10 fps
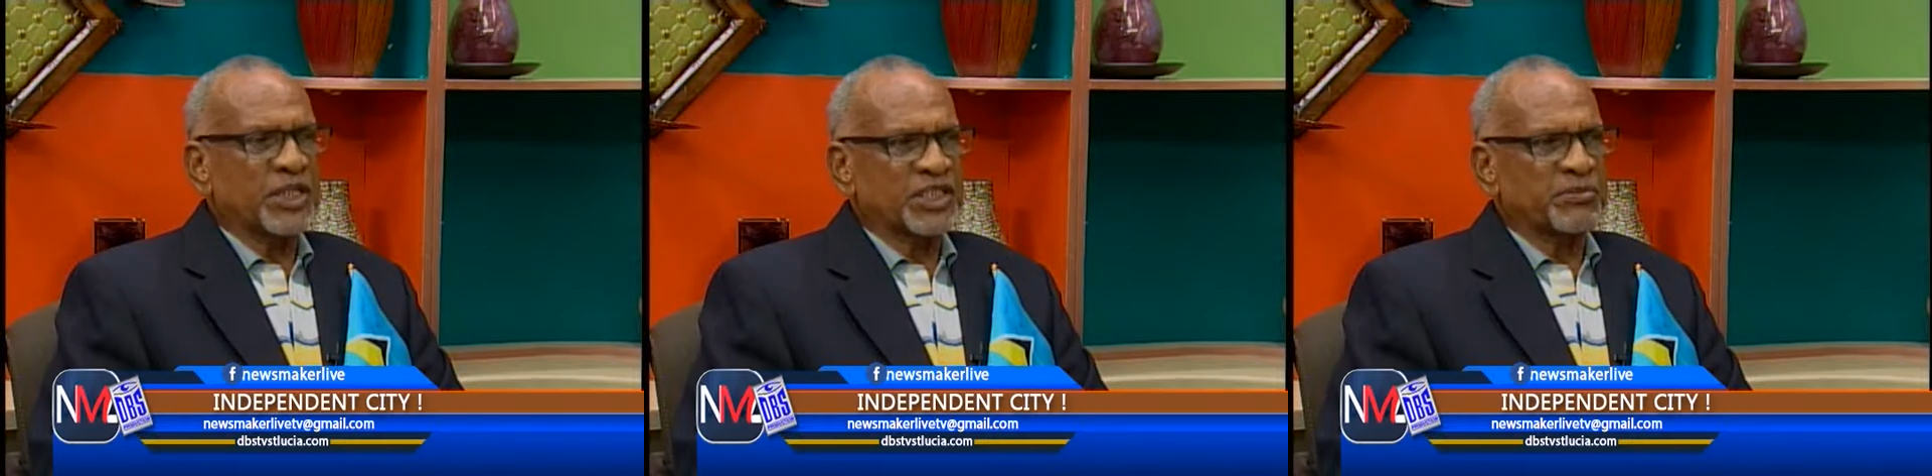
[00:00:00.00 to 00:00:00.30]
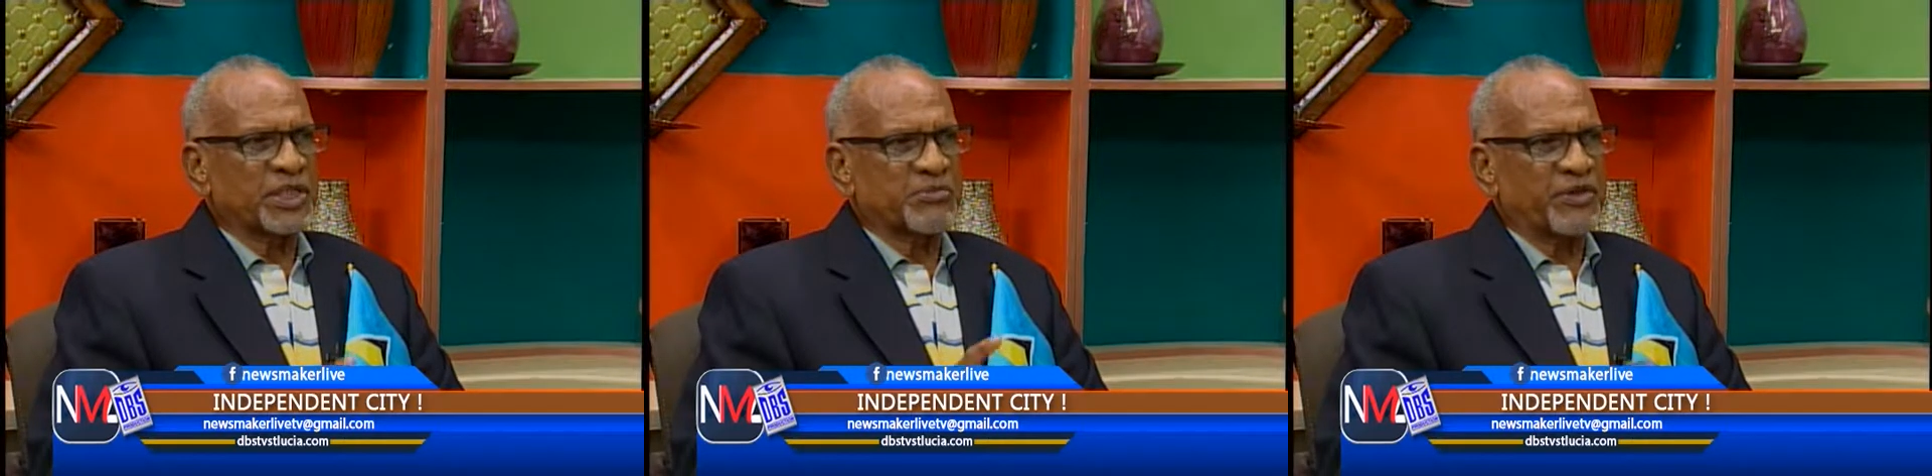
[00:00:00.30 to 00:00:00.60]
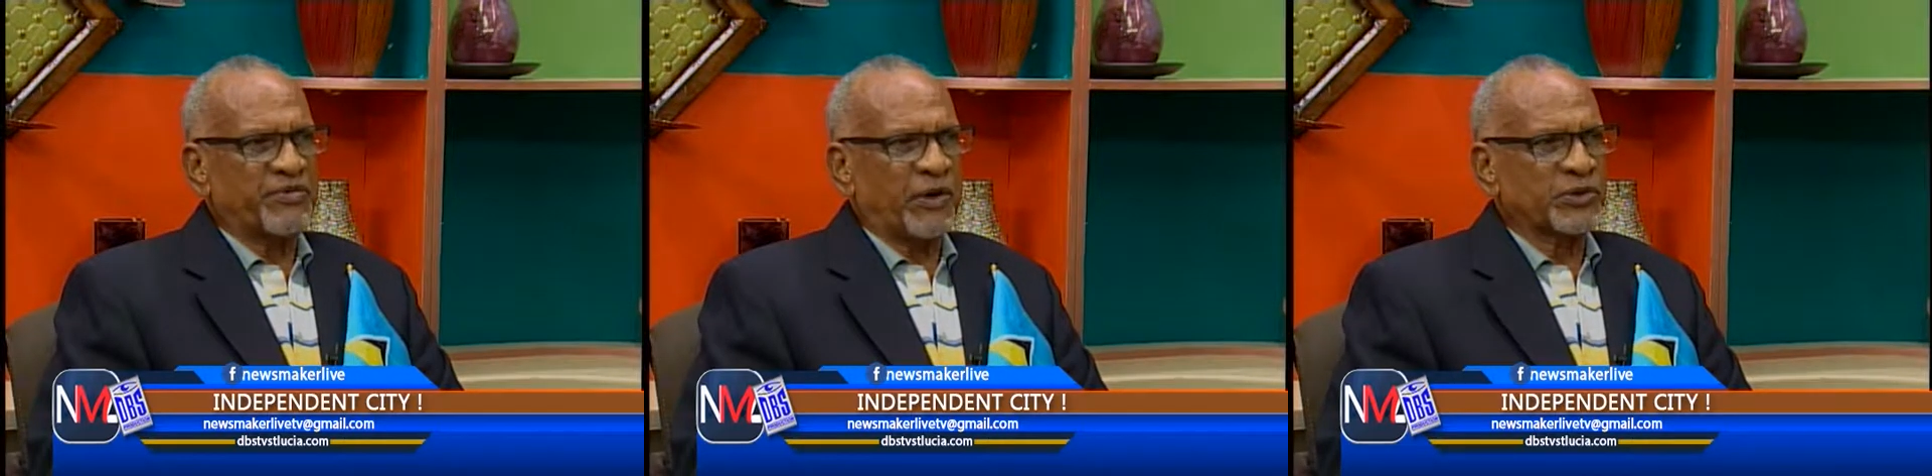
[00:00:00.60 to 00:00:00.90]
means must
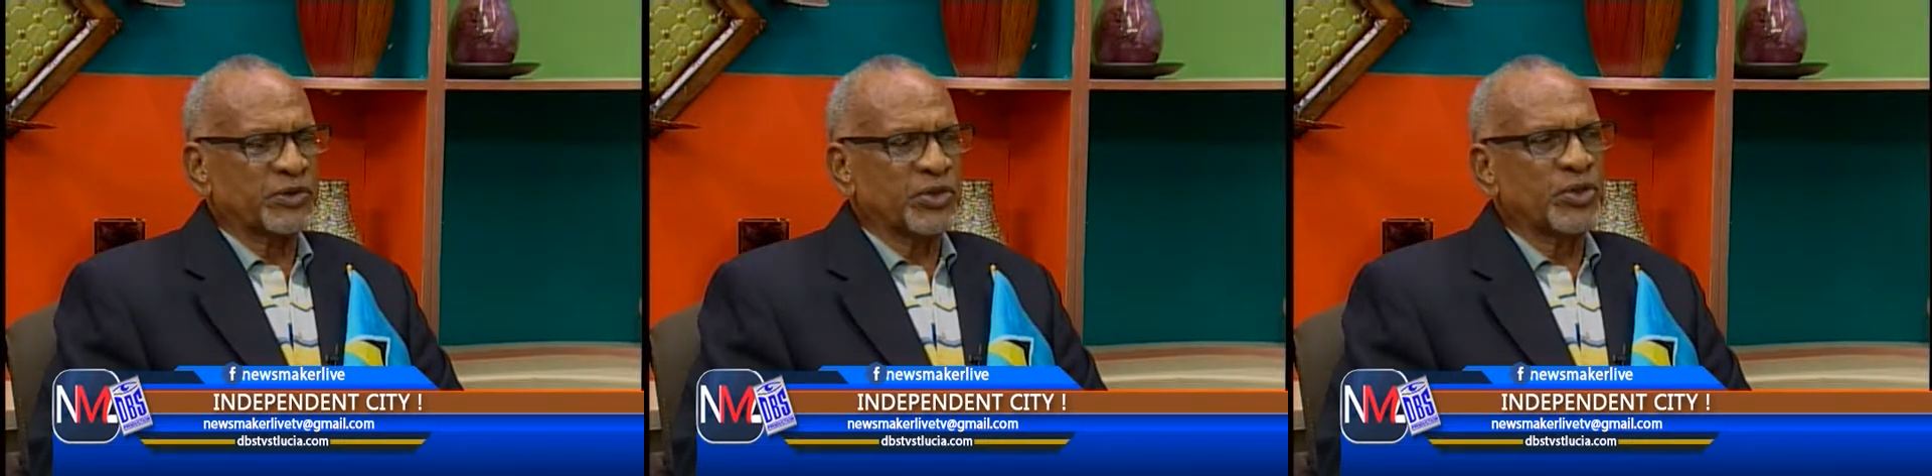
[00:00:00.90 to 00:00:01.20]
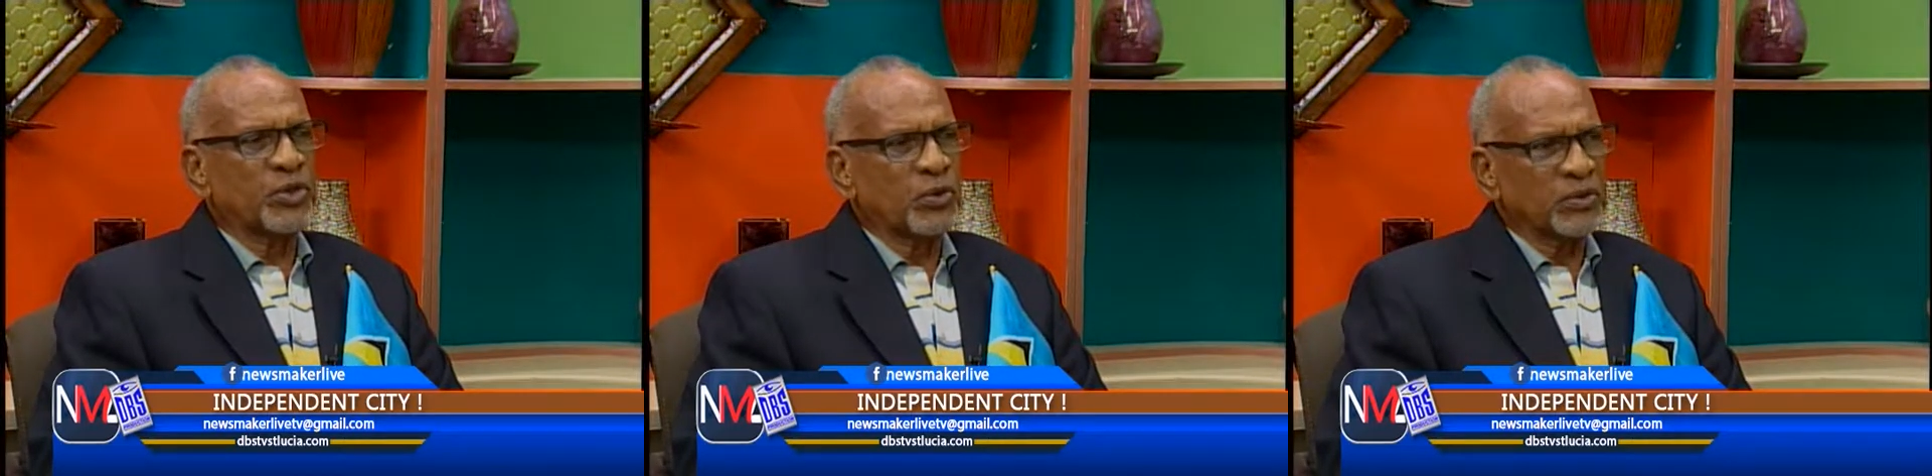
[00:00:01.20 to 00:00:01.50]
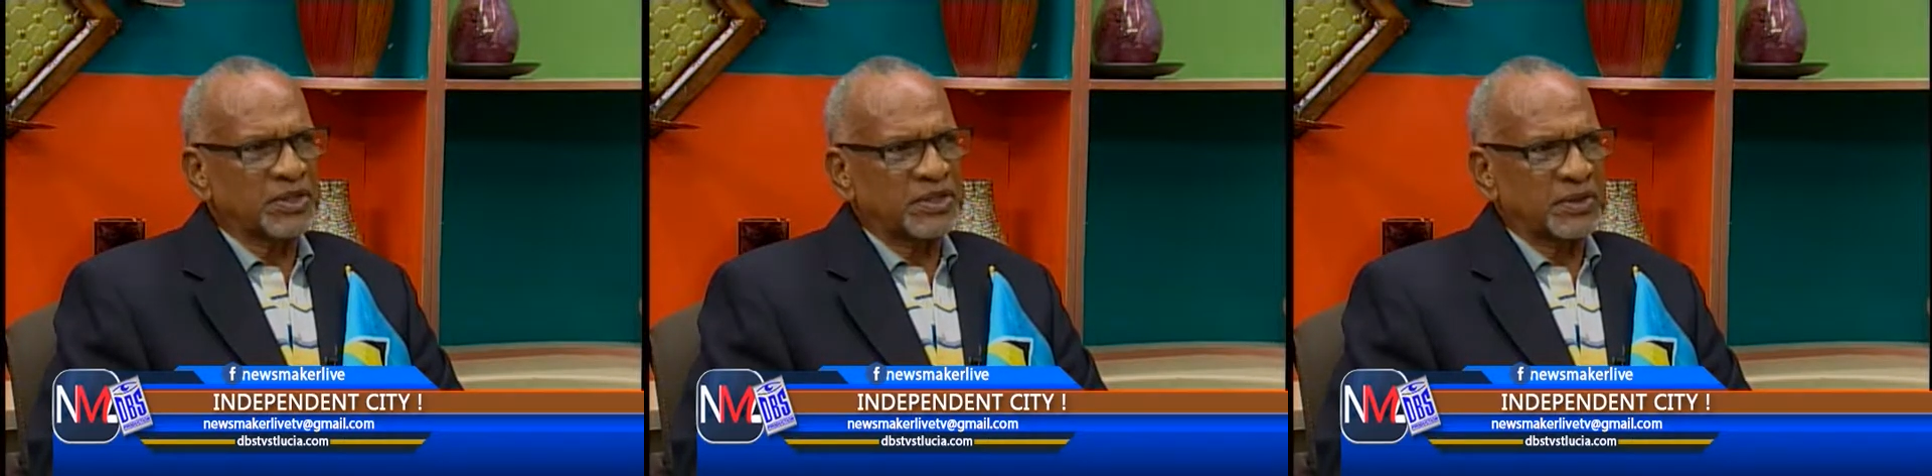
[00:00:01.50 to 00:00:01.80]
be found to
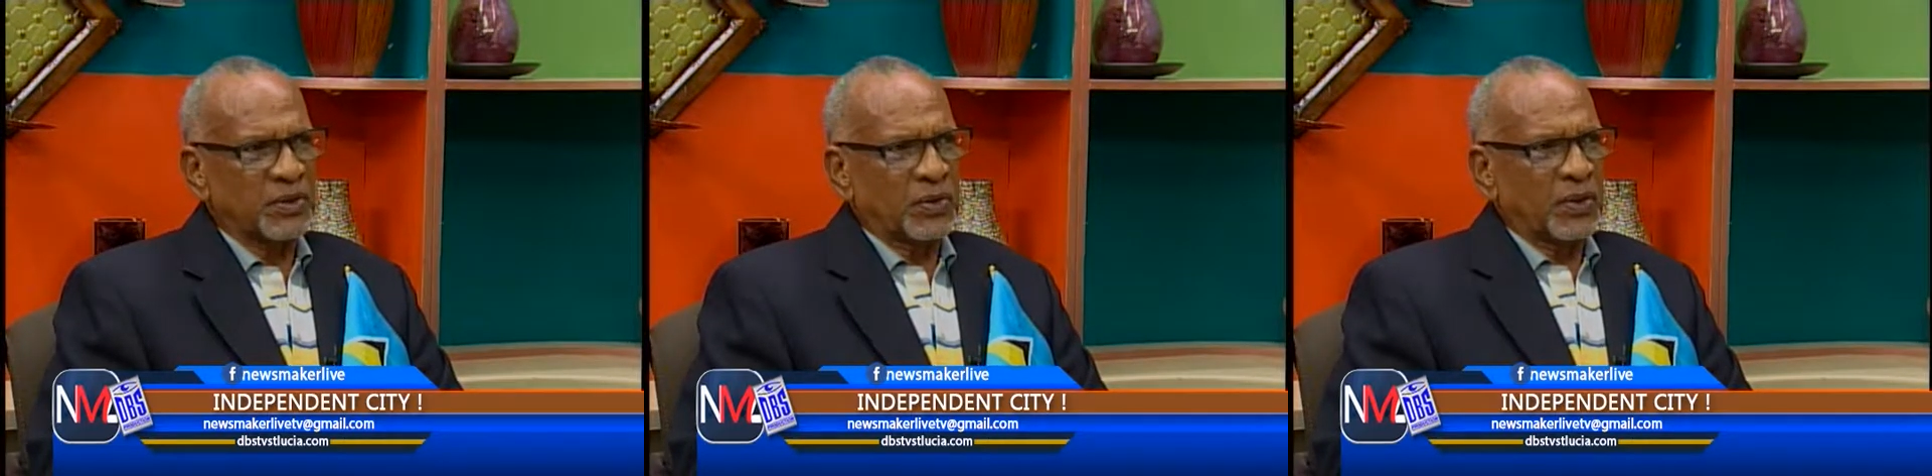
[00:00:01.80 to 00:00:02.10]
use